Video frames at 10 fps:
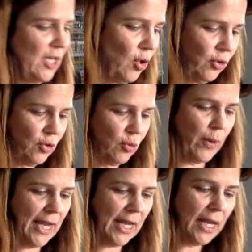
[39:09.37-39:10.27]
a whole new
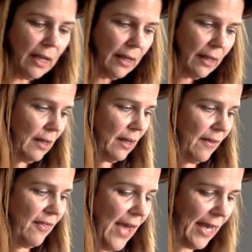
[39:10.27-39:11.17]
way,
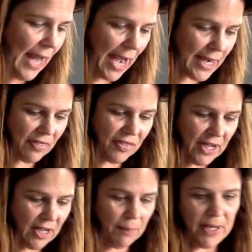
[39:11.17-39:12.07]
that
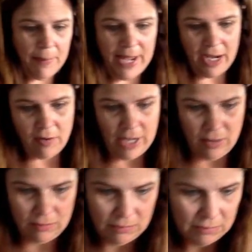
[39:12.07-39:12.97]
anything can be a
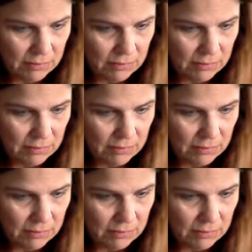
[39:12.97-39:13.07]
background,